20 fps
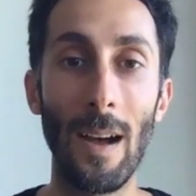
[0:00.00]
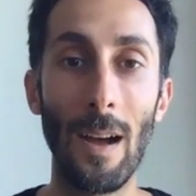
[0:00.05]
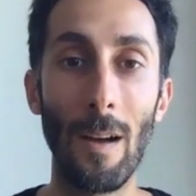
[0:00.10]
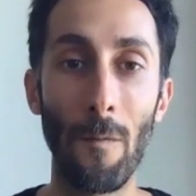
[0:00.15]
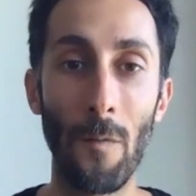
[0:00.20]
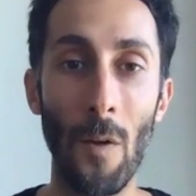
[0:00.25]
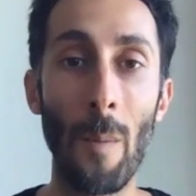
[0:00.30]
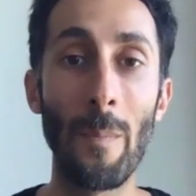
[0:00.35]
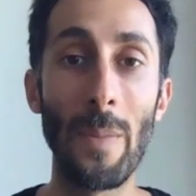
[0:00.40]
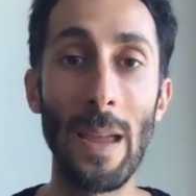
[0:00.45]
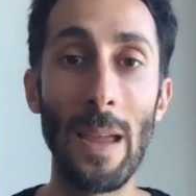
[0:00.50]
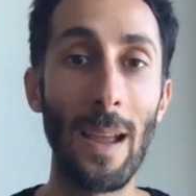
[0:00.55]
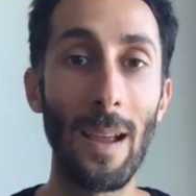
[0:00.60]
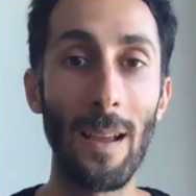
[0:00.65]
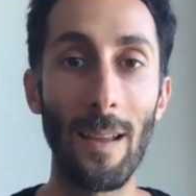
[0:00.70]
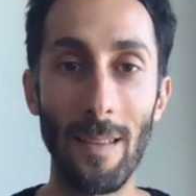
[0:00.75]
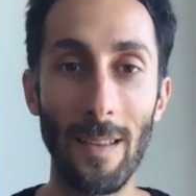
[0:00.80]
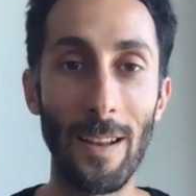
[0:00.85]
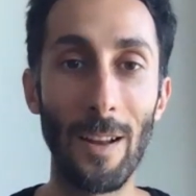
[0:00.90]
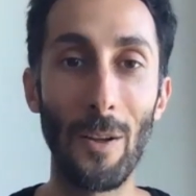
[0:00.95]
from being
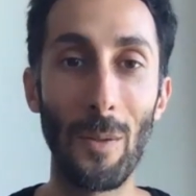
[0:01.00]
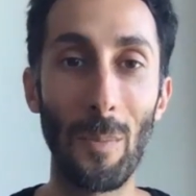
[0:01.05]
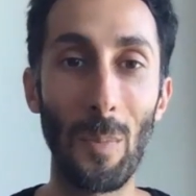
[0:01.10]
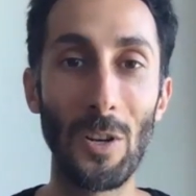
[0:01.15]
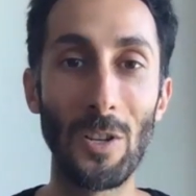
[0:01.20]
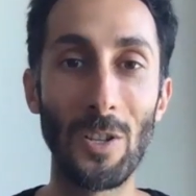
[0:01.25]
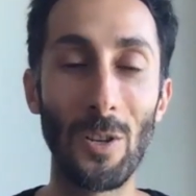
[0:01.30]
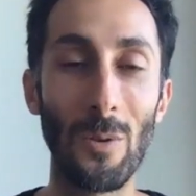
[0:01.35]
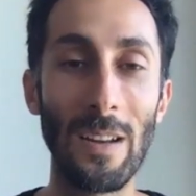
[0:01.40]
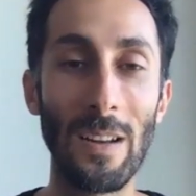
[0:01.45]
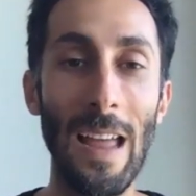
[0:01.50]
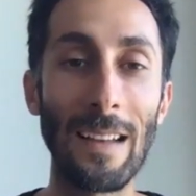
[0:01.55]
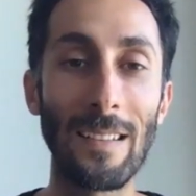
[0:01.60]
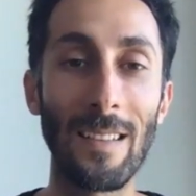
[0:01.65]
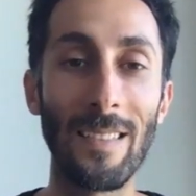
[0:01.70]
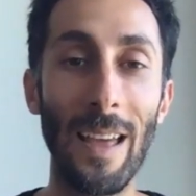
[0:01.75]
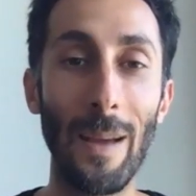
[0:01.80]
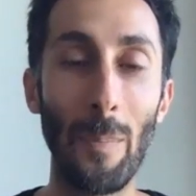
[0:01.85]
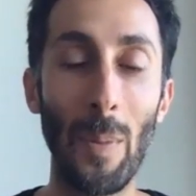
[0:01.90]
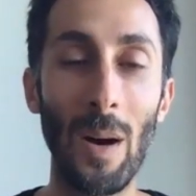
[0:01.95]
the person who enacted
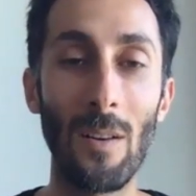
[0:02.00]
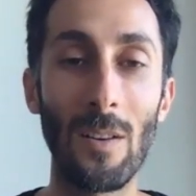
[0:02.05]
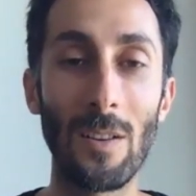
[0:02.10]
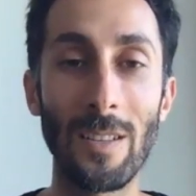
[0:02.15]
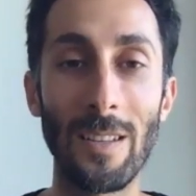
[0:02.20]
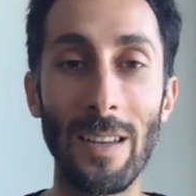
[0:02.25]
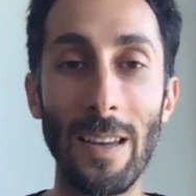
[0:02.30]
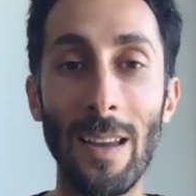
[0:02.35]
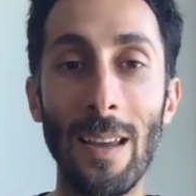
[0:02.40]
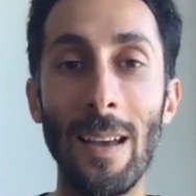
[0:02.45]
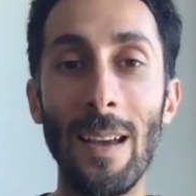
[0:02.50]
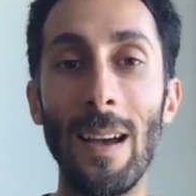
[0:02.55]
that policy.